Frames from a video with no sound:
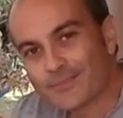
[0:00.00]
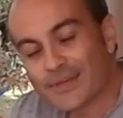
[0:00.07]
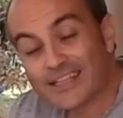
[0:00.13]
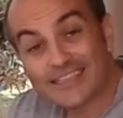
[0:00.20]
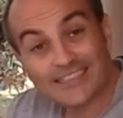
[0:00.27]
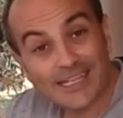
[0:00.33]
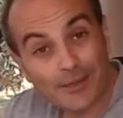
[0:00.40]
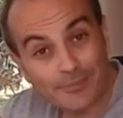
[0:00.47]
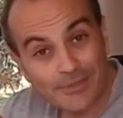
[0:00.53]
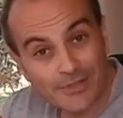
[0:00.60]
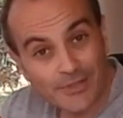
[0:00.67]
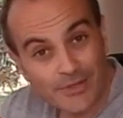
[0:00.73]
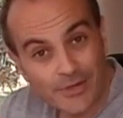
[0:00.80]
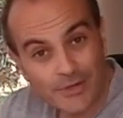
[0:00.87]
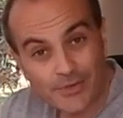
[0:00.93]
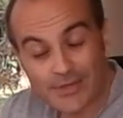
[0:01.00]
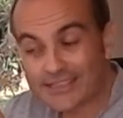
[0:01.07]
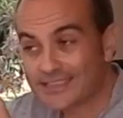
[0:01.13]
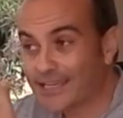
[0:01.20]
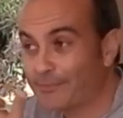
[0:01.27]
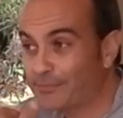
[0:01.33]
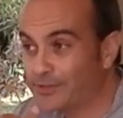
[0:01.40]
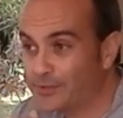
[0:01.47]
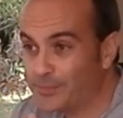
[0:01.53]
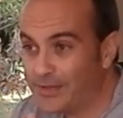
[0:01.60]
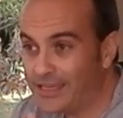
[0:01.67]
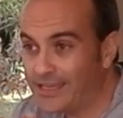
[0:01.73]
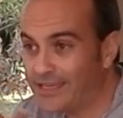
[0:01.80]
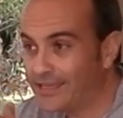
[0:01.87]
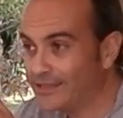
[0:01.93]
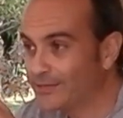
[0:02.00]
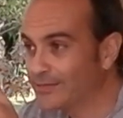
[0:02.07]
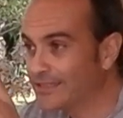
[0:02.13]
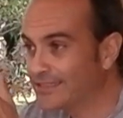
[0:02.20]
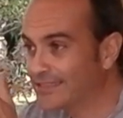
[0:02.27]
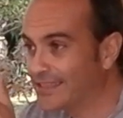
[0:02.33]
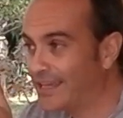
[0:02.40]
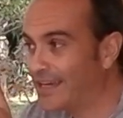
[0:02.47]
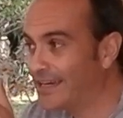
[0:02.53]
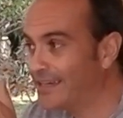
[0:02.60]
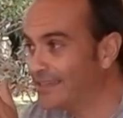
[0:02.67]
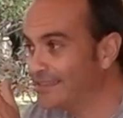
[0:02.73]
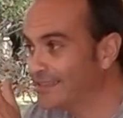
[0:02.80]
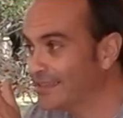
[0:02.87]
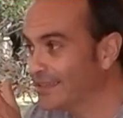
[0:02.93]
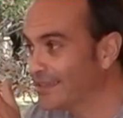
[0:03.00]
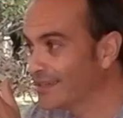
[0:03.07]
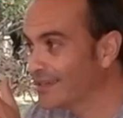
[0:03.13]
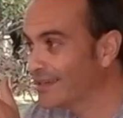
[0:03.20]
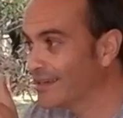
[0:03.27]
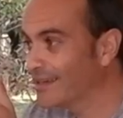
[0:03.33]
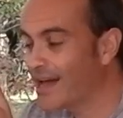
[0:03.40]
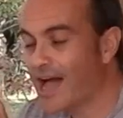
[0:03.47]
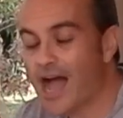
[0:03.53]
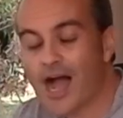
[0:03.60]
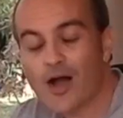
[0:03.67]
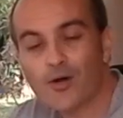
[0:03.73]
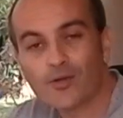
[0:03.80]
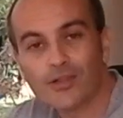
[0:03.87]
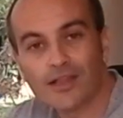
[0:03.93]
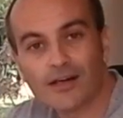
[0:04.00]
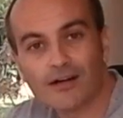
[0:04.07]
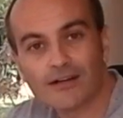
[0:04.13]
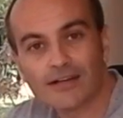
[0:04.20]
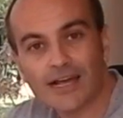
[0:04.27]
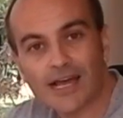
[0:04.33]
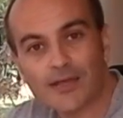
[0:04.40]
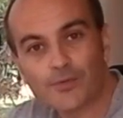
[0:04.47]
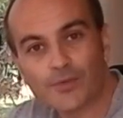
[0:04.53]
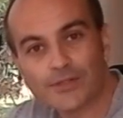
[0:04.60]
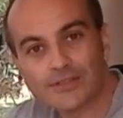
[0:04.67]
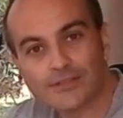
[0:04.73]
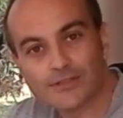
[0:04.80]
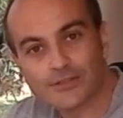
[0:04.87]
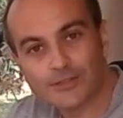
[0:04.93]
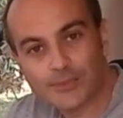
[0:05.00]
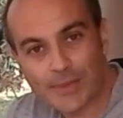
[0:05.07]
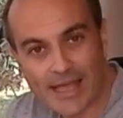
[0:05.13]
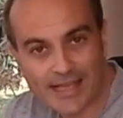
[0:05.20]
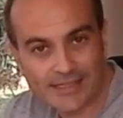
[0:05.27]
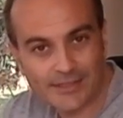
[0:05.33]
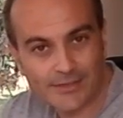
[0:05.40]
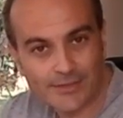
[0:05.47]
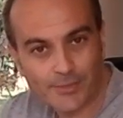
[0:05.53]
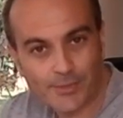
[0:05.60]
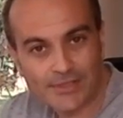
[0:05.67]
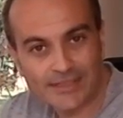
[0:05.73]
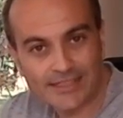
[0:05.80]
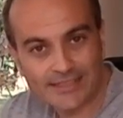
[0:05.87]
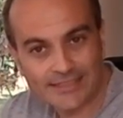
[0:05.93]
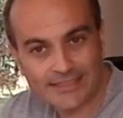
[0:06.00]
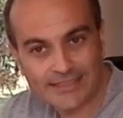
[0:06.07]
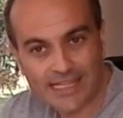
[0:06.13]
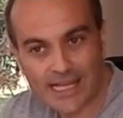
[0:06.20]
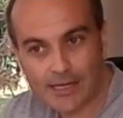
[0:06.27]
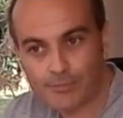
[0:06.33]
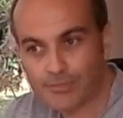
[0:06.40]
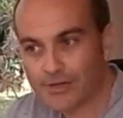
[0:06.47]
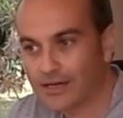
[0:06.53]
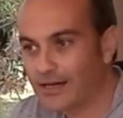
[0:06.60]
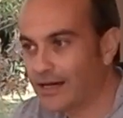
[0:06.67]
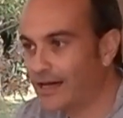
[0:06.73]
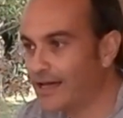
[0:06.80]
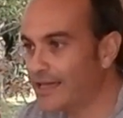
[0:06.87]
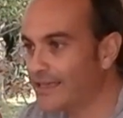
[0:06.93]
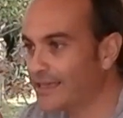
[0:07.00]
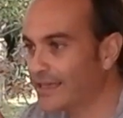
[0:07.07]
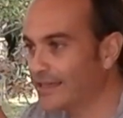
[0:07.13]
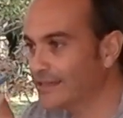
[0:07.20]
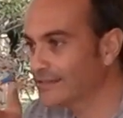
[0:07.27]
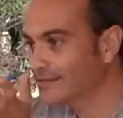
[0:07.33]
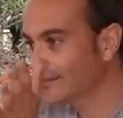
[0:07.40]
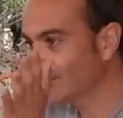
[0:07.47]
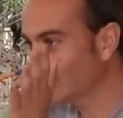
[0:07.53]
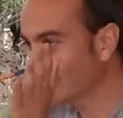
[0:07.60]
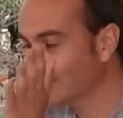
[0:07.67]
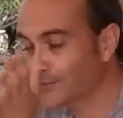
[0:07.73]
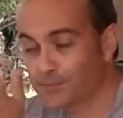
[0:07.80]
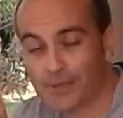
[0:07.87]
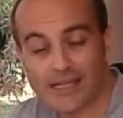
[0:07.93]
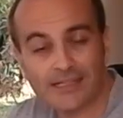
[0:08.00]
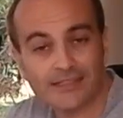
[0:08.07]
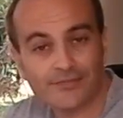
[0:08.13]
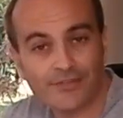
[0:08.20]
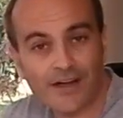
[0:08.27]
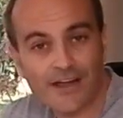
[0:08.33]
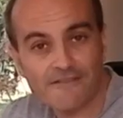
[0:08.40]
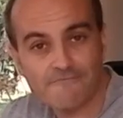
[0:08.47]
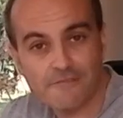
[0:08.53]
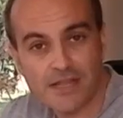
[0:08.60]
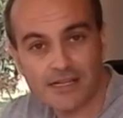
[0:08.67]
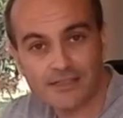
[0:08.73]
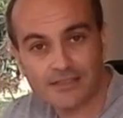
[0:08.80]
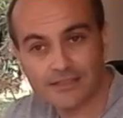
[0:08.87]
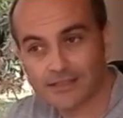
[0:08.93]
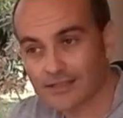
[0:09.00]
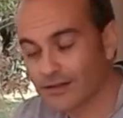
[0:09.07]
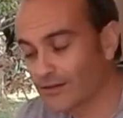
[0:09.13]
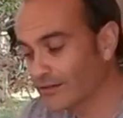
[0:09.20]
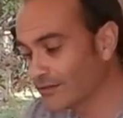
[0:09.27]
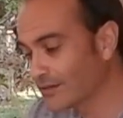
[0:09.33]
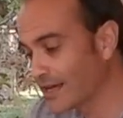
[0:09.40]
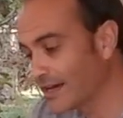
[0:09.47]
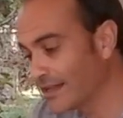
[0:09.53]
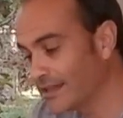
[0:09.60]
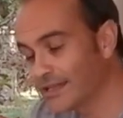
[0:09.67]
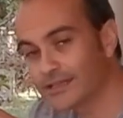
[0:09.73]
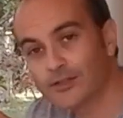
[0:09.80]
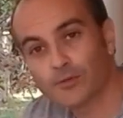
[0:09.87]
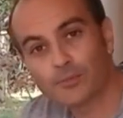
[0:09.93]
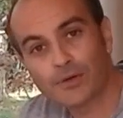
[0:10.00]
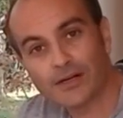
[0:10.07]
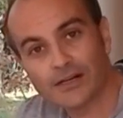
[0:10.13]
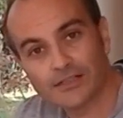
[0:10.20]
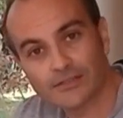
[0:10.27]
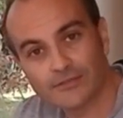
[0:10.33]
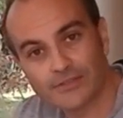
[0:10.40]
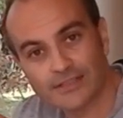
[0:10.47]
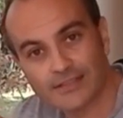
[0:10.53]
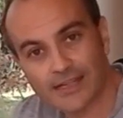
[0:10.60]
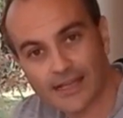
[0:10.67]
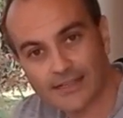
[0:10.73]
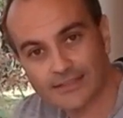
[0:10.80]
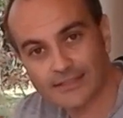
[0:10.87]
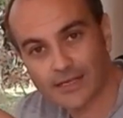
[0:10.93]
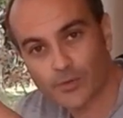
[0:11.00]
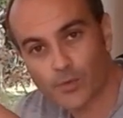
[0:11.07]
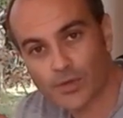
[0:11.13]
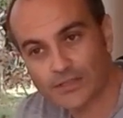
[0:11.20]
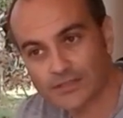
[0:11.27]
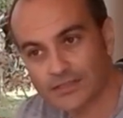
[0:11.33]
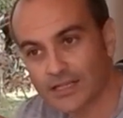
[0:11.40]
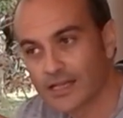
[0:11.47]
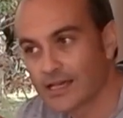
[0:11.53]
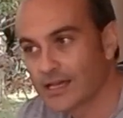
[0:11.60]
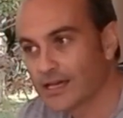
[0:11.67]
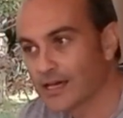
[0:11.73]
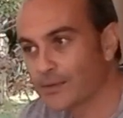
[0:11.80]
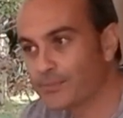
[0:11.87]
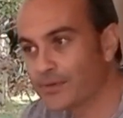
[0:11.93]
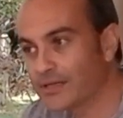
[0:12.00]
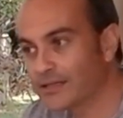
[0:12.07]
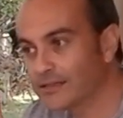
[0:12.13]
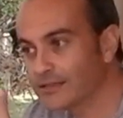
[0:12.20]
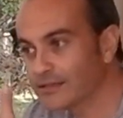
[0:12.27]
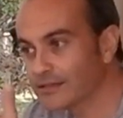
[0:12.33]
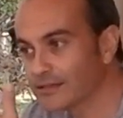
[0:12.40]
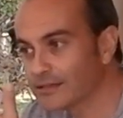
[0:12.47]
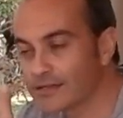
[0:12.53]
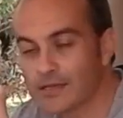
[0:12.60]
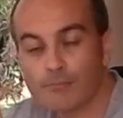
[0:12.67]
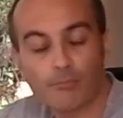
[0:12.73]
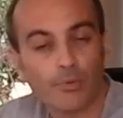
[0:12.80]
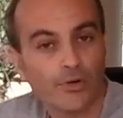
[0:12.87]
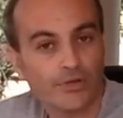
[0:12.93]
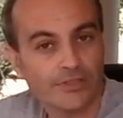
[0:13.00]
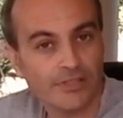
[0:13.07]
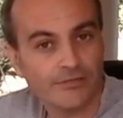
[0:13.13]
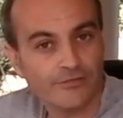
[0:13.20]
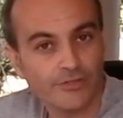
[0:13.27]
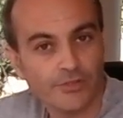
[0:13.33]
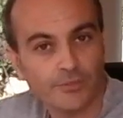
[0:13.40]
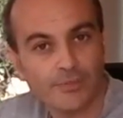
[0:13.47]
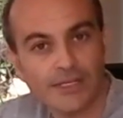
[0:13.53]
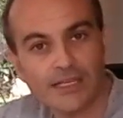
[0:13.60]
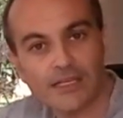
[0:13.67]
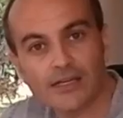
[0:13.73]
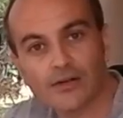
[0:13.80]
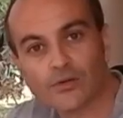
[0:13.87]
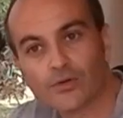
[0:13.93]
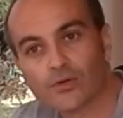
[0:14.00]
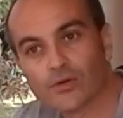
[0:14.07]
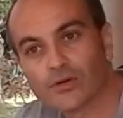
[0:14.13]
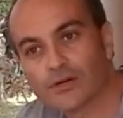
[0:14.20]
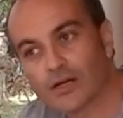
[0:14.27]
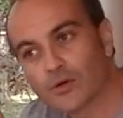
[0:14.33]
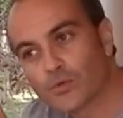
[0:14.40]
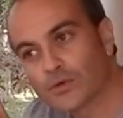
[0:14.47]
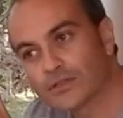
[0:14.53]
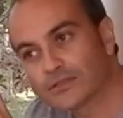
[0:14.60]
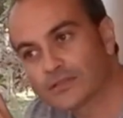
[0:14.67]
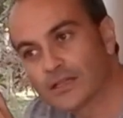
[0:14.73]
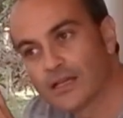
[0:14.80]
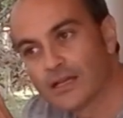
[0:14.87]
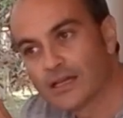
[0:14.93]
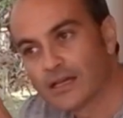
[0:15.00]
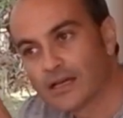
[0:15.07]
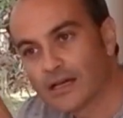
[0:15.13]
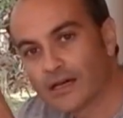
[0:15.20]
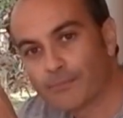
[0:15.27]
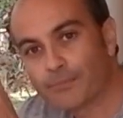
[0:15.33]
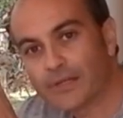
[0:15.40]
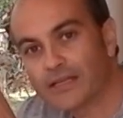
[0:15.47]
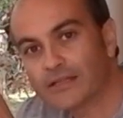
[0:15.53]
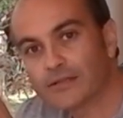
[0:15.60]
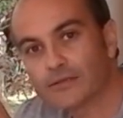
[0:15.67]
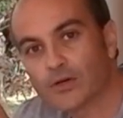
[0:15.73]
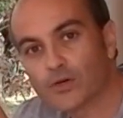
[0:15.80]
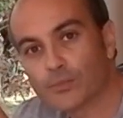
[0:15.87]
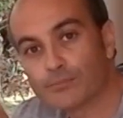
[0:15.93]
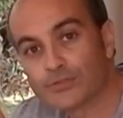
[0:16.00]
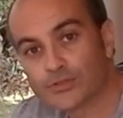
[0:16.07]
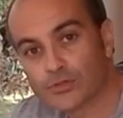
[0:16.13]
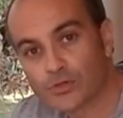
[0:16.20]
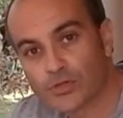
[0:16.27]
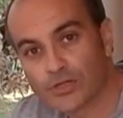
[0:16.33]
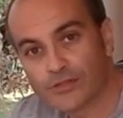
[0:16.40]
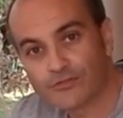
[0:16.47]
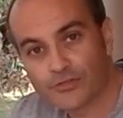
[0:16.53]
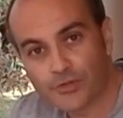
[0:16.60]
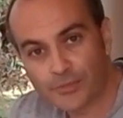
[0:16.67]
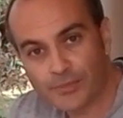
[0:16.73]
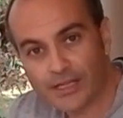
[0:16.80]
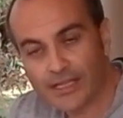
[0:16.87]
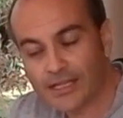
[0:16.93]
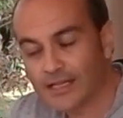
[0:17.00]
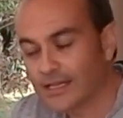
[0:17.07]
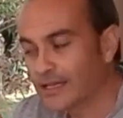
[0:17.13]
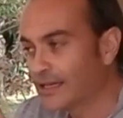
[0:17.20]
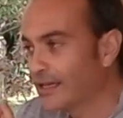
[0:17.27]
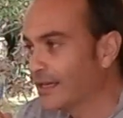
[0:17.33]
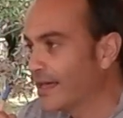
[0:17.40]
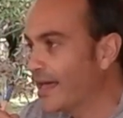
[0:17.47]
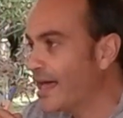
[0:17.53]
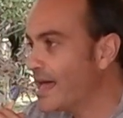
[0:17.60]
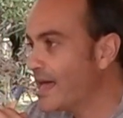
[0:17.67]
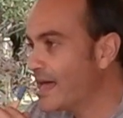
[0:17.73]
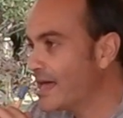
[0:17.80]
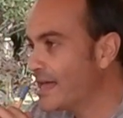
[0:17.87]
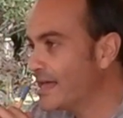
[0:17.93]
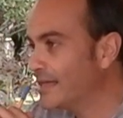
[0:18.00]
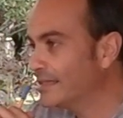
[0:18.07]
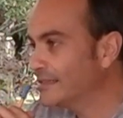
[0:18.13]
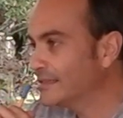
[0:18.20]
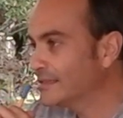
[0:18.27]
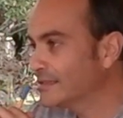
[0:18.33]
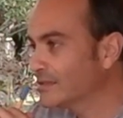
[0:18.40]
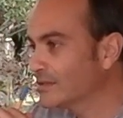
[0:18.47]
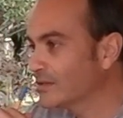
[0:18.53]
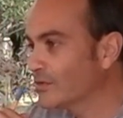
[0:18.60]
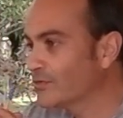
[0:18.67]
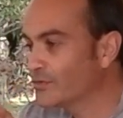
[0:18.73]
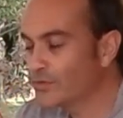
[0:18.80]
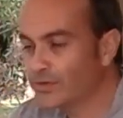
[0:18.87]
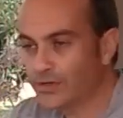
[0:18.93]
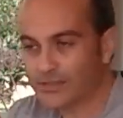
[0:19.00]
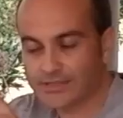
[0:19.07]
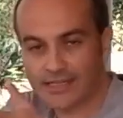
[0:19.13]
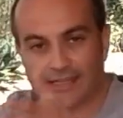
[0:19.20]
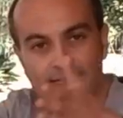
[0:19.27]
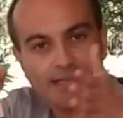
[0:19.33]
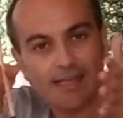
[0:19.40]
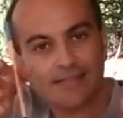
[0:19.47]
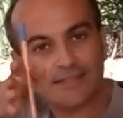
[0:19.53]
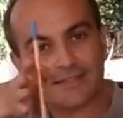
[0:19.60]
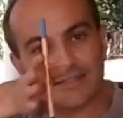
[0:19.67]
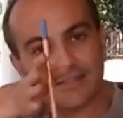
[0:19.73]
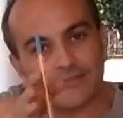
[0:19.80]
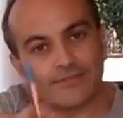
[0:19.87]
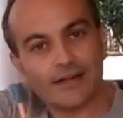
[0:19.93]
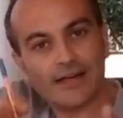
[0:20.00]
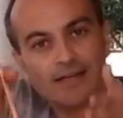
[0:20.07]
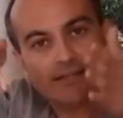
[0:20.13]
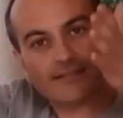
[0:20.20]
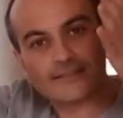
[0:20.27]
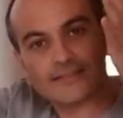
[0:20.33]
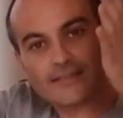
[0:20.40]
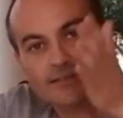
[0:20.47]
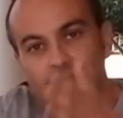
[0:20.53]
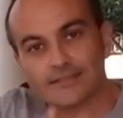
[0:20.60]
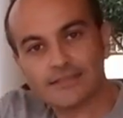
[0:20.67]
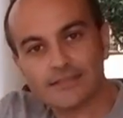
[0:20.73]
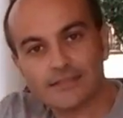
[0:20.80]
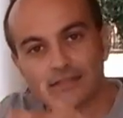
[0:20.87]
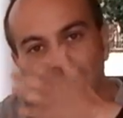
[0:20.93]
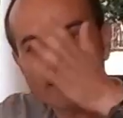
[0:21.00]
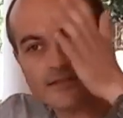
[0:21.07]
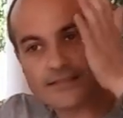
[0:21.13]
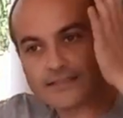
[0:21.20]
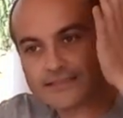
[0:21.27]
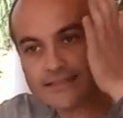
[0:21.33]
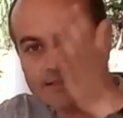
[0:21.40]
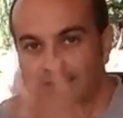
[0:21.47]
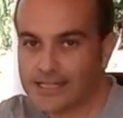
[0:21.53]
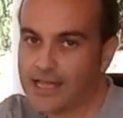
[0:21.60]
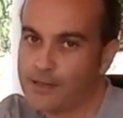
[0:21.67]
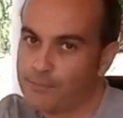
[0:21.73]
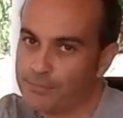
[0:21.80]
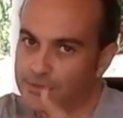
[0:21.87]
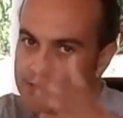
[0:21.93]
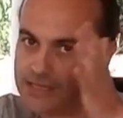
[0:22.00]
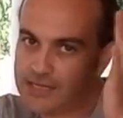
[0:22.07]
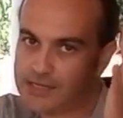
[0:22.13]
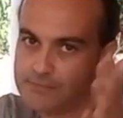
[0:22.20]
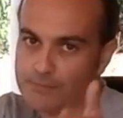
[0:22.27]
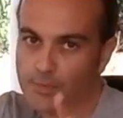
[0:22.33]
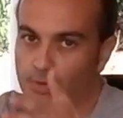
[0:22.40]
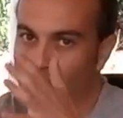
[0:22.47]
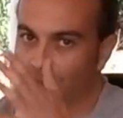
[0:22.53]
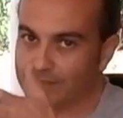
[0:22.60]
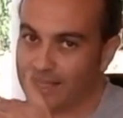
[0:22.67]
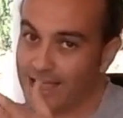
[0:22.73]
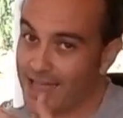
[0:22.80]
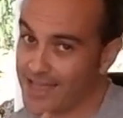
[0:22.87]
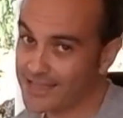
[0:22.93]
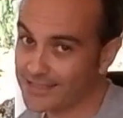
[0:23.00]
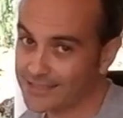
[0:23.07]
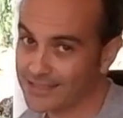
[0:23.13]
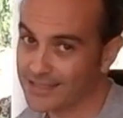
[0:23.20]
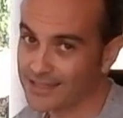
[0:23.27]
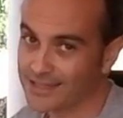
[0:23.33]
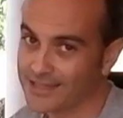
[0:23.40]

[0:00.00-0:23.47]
But it's up to you, it's up to me to decide how long I want to spend with this step. I can just spend 5 minutes on a little part of the text that was a bit important for me or was a bit obscure for me, and of course I can divide this step in more days.